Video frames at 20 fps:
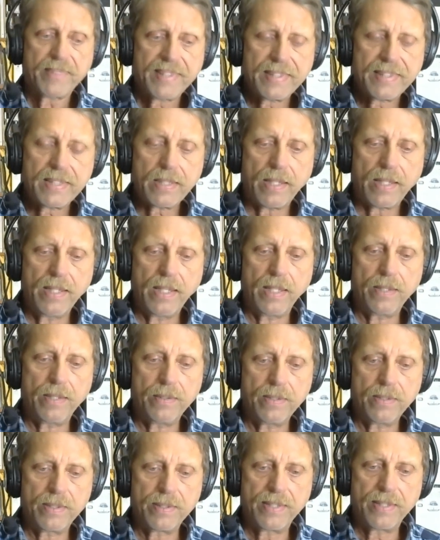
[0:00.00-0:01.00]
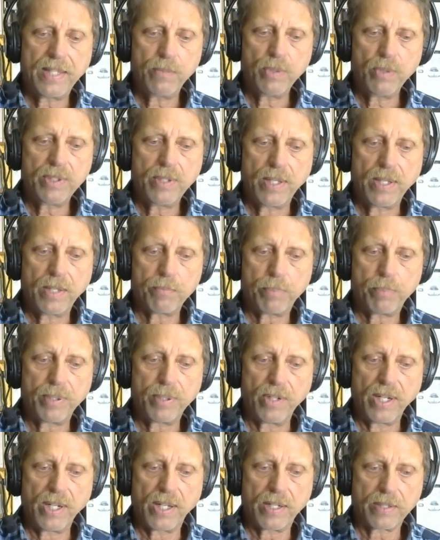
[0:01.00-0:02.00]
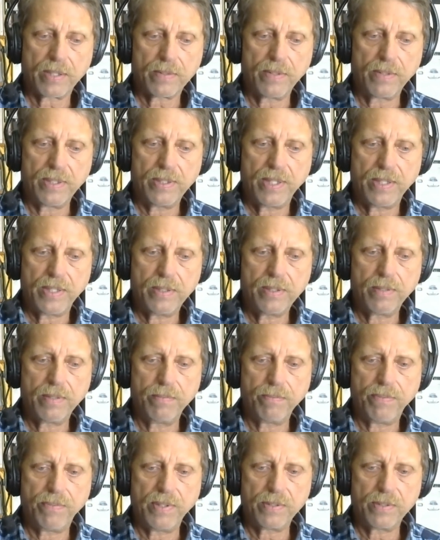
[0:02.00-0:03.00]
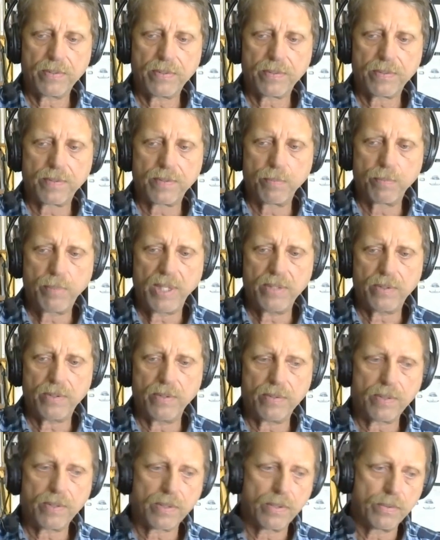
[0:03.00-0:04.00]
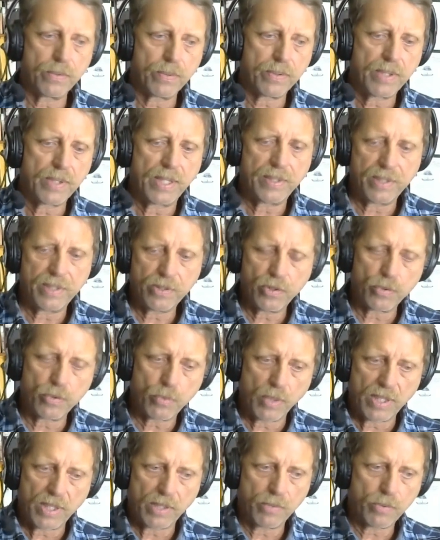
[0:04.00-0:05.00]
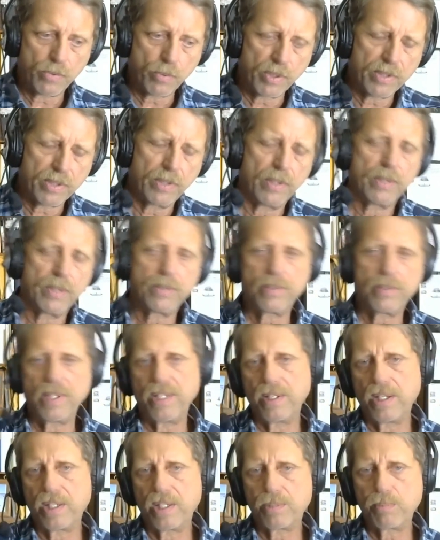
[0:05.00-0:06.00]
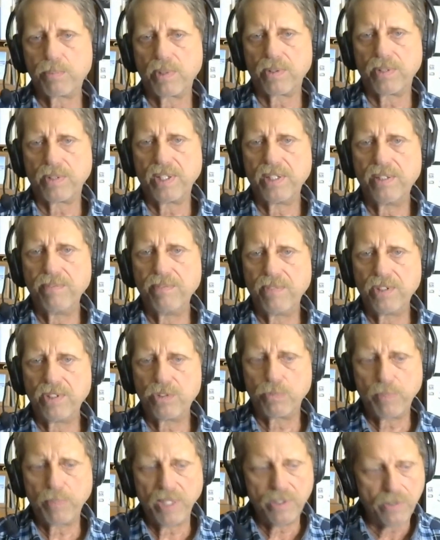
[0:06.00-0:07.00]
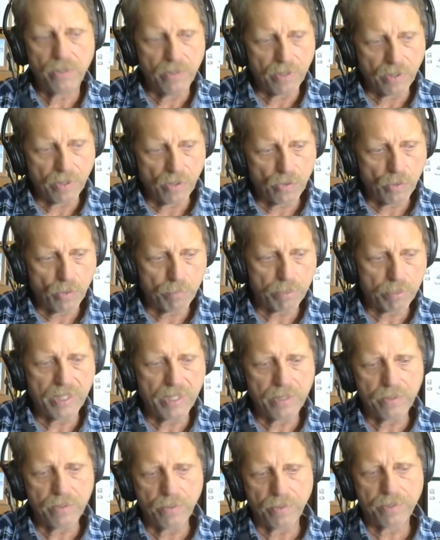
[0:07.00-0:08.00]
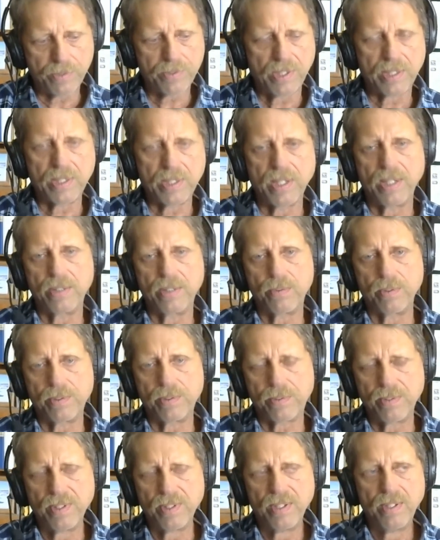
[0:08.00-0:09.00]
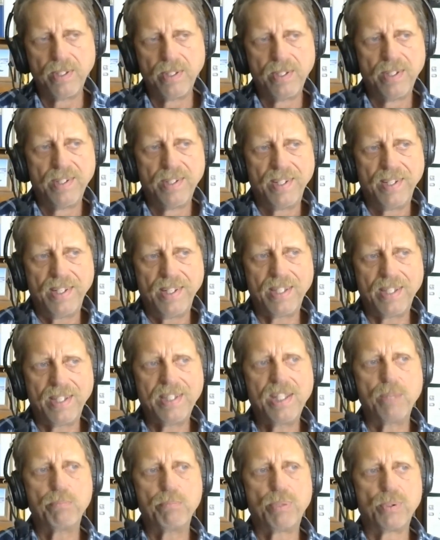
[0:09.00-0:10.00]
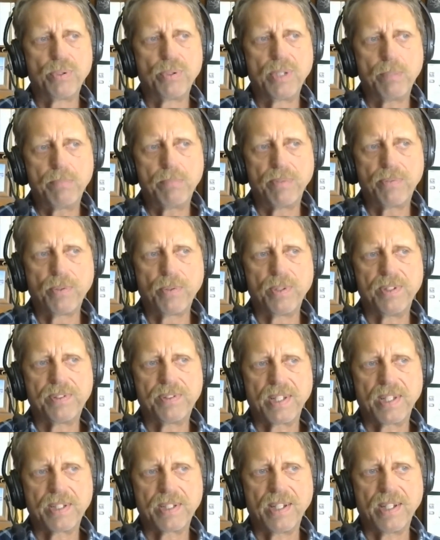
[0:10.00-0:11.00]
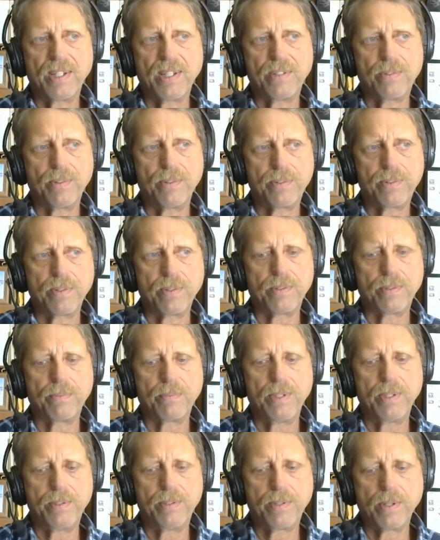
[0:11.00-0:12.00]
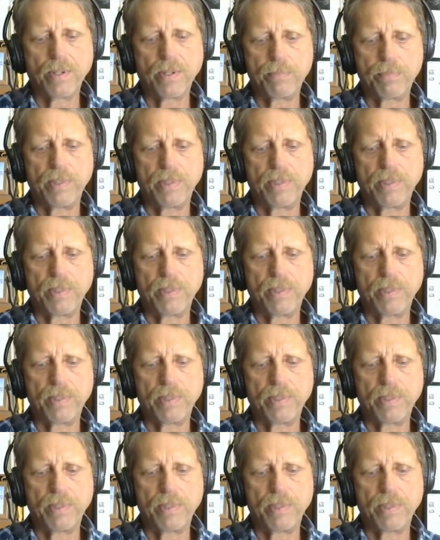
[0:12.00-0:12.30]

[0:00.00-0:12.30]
And they would get periodically, they'd convince the patient to go, and this is while I was working in the state hospital, they'd convince the patient to go complain to the psychiatrist. And I'd get pulled up before the psychiatrist on the red carpet